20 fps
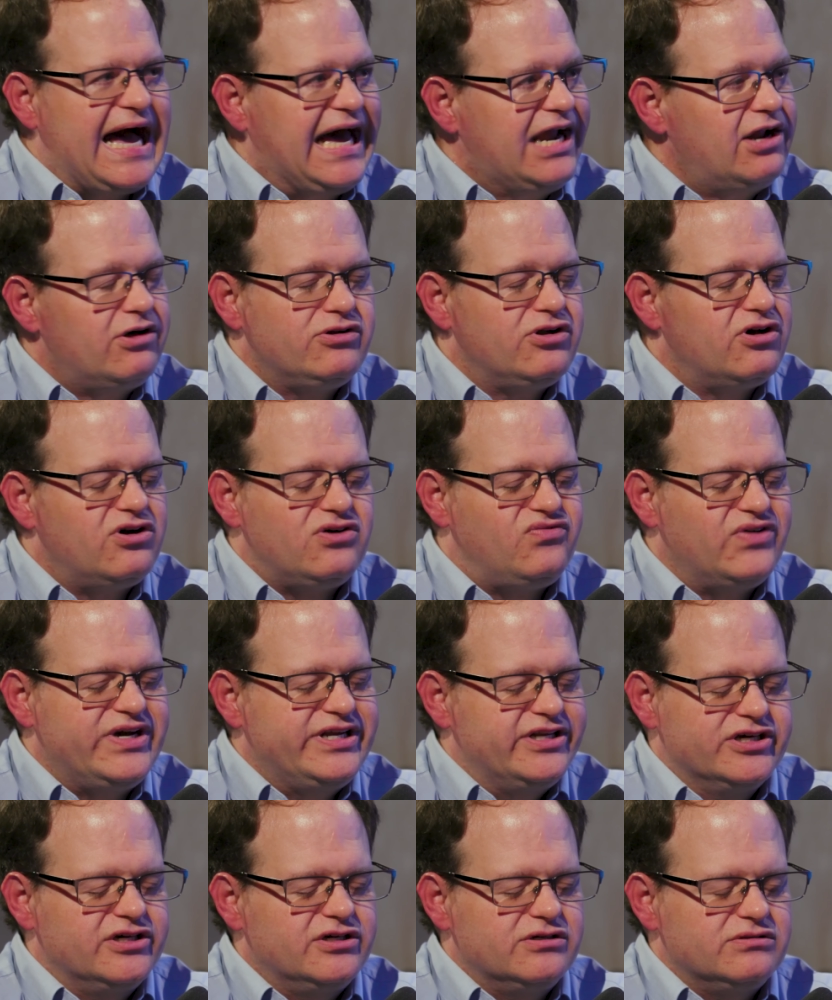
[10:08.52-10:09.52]
I don't know if
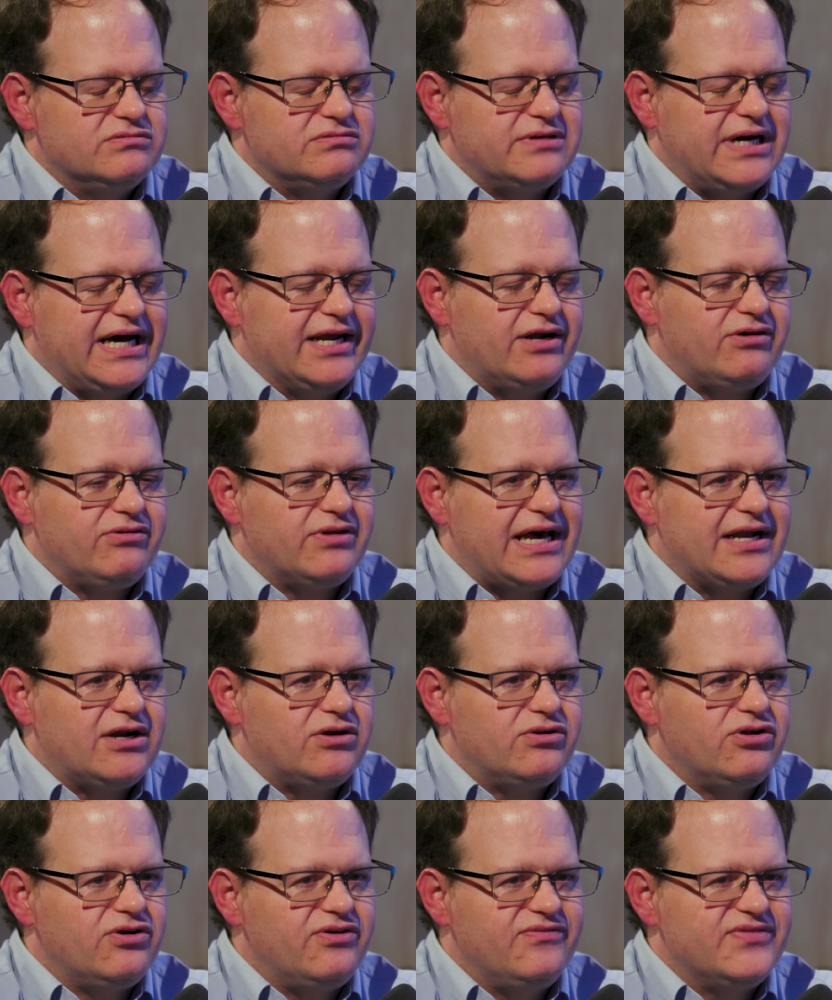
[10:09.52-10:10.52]
we do. I
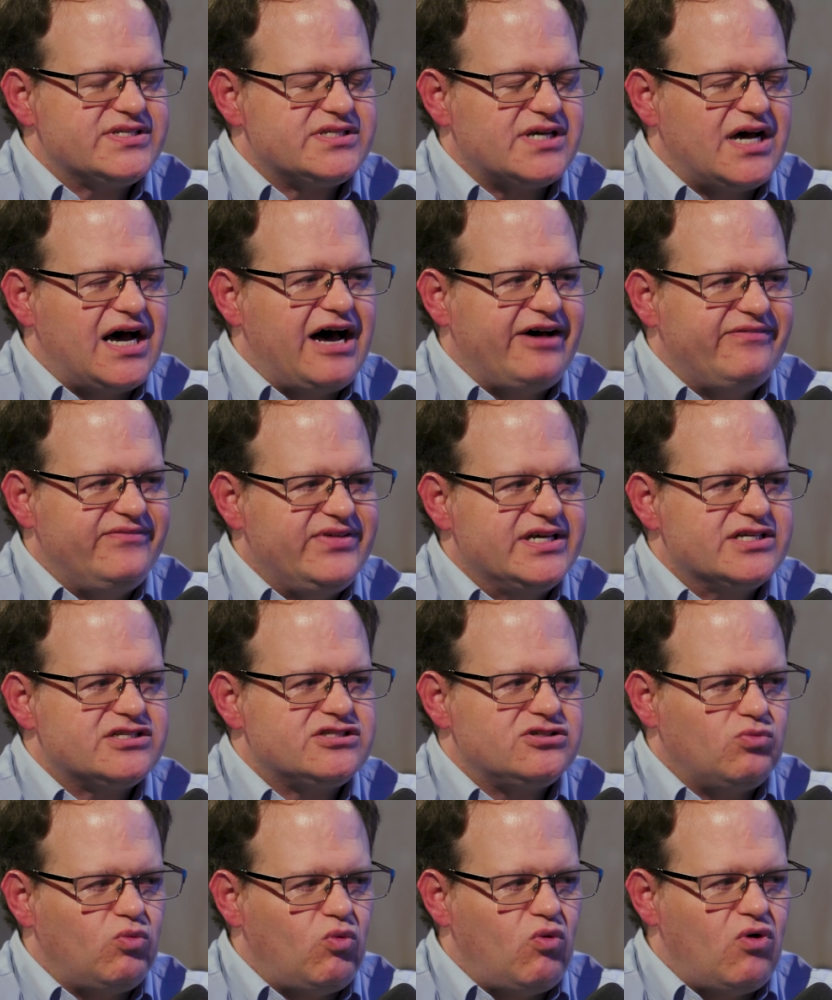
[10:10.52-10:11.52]
don't know if it's
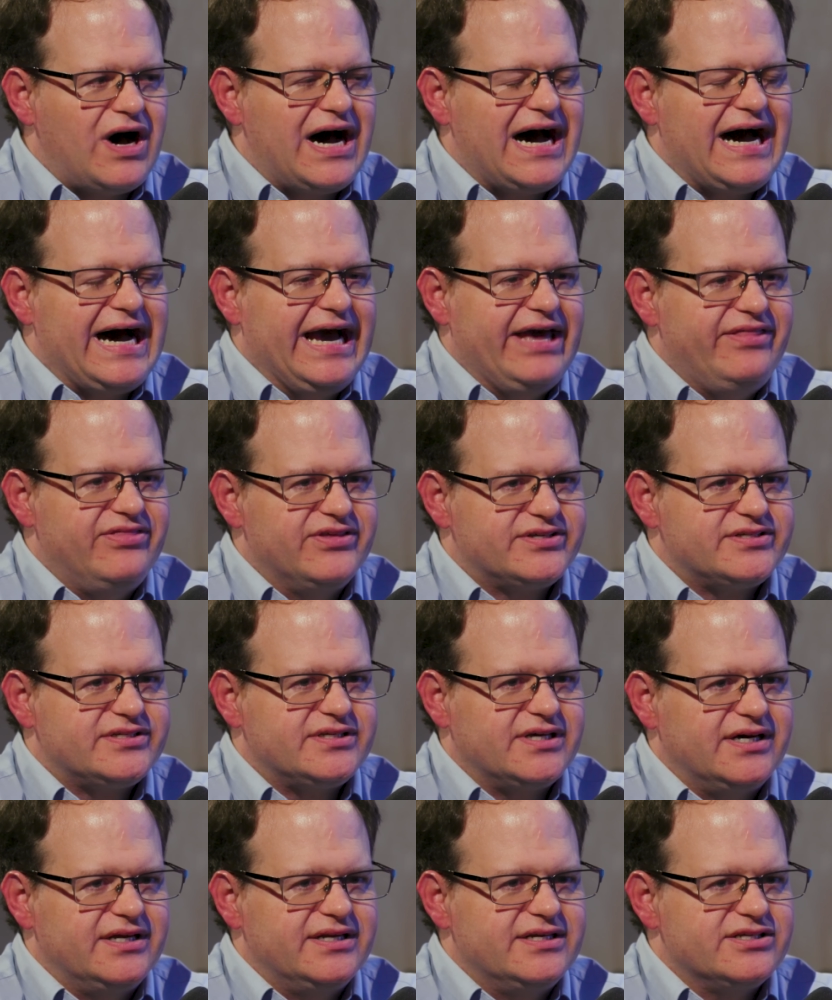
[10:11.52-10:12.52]
obvious why the
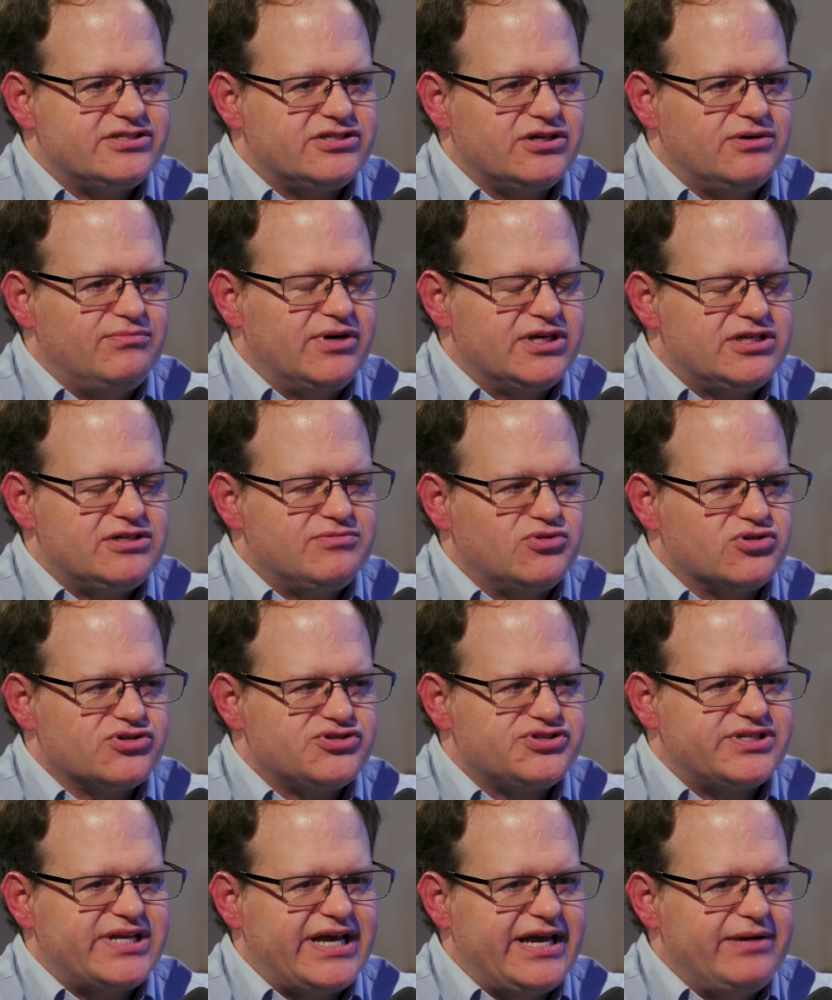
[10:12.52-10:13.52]
sun is so much more
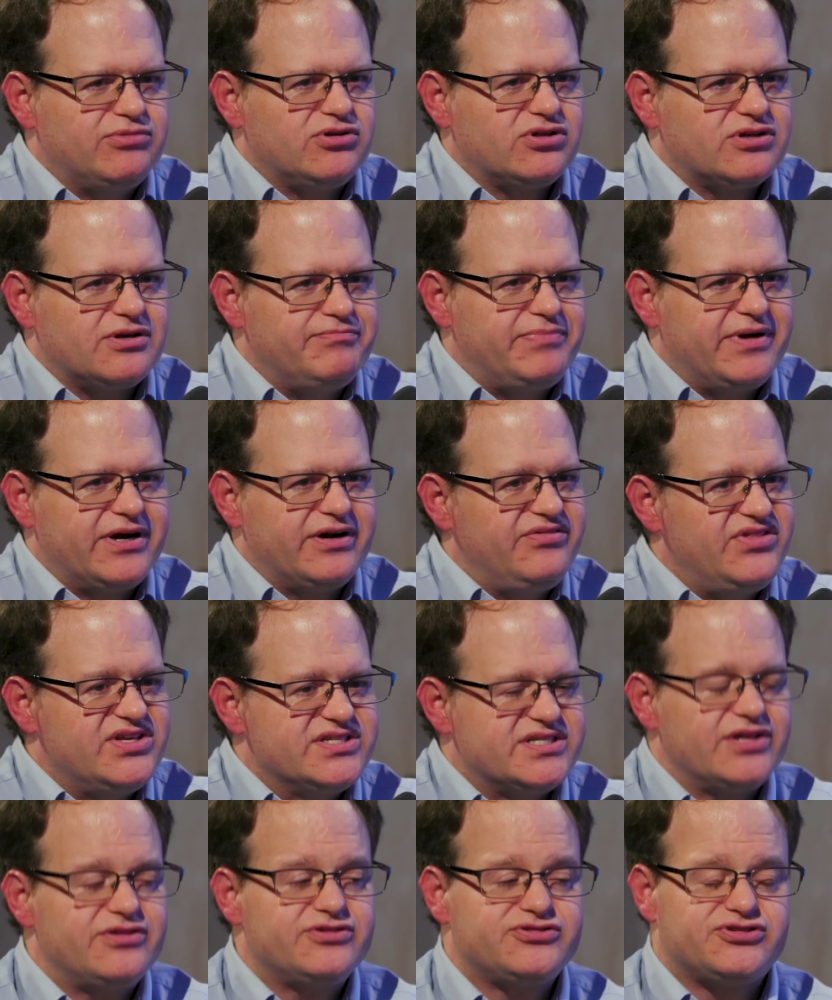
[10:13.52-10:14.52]
stable compared to
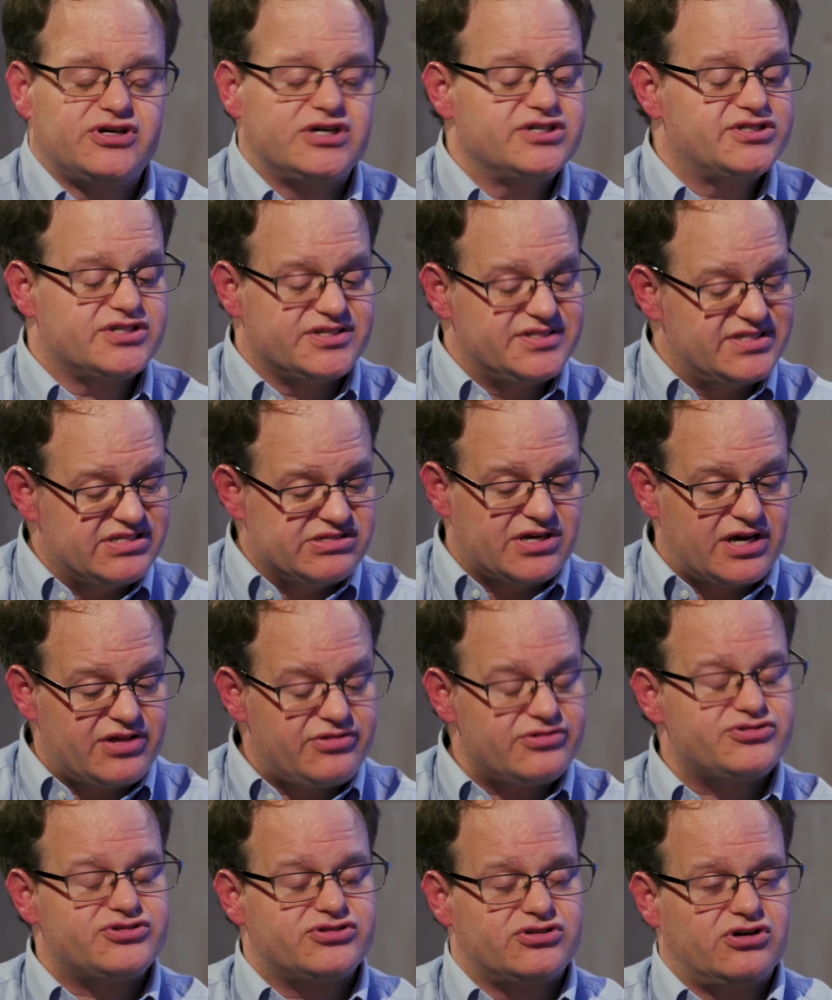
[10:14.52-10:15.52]
these other stars, because these
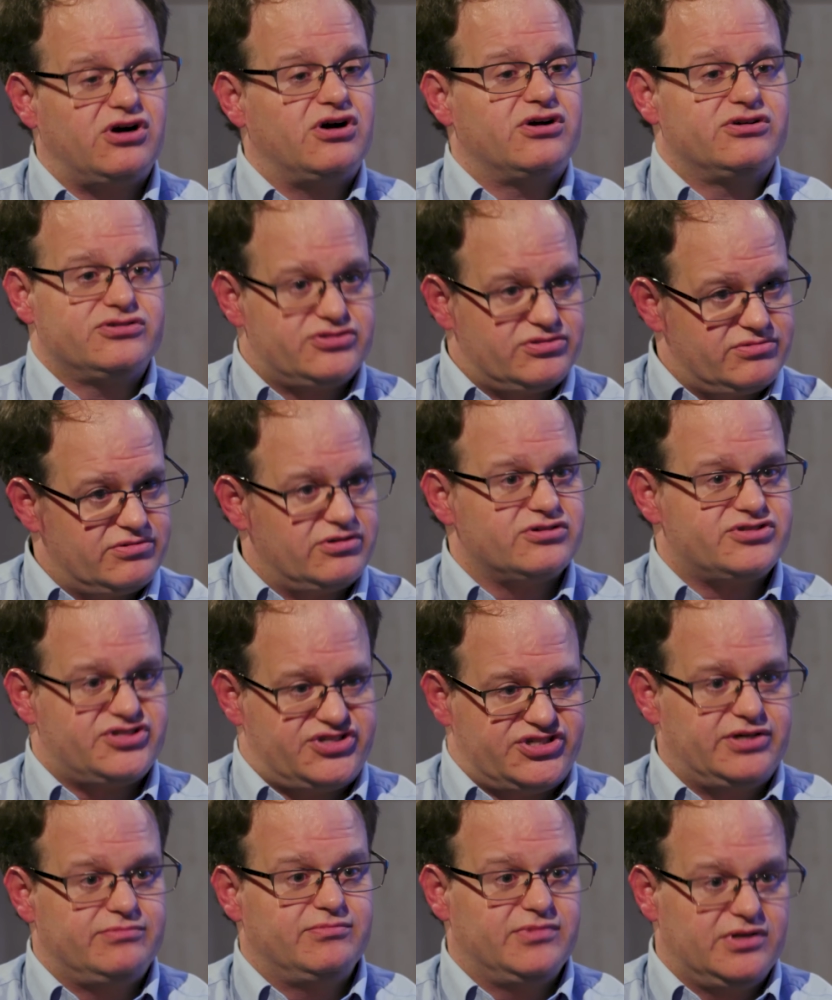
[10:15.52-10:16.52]
other stars are
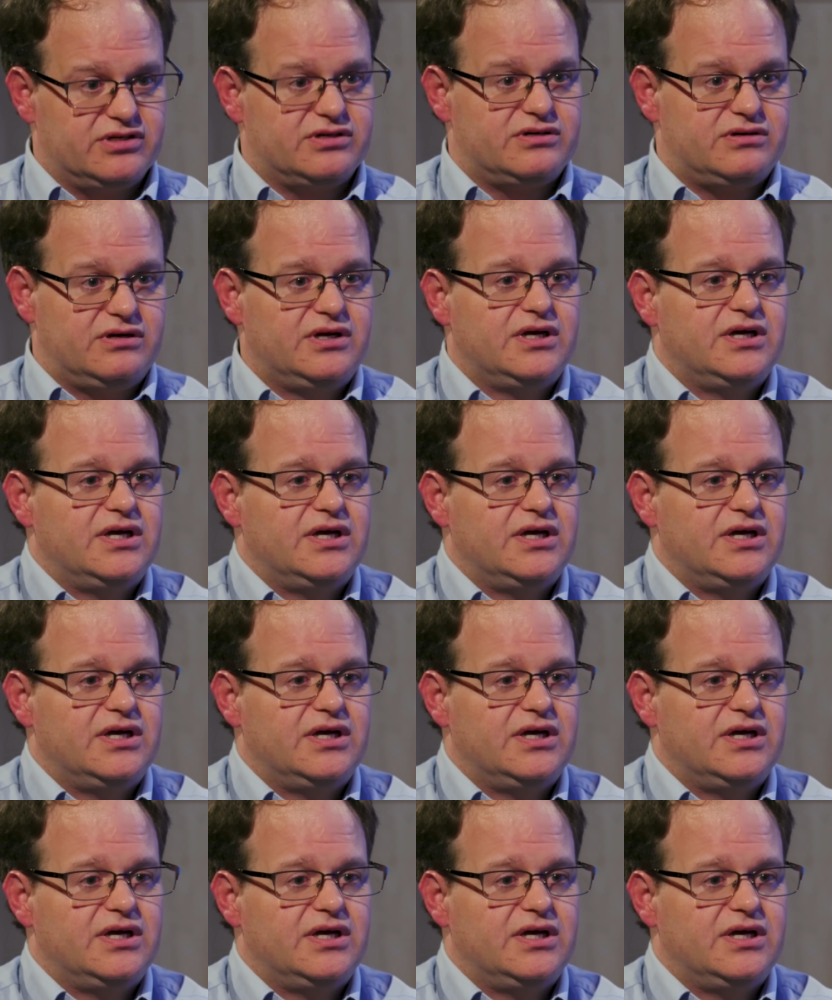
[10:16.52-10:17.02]
similar.